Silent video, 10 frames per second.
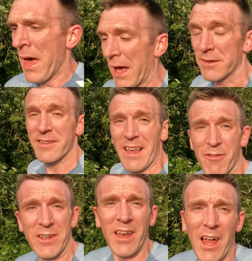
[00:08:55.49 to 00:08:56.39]
That's
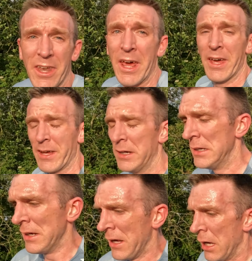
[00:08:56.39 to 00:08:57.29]
seven done.
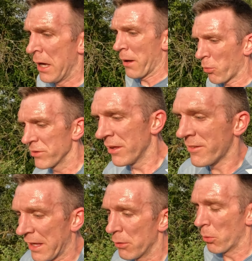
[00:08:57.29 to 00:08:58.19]
It wasn't
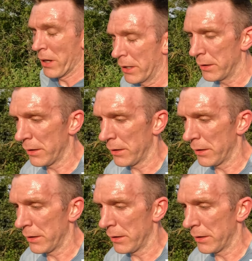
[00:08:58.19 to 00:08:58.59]
until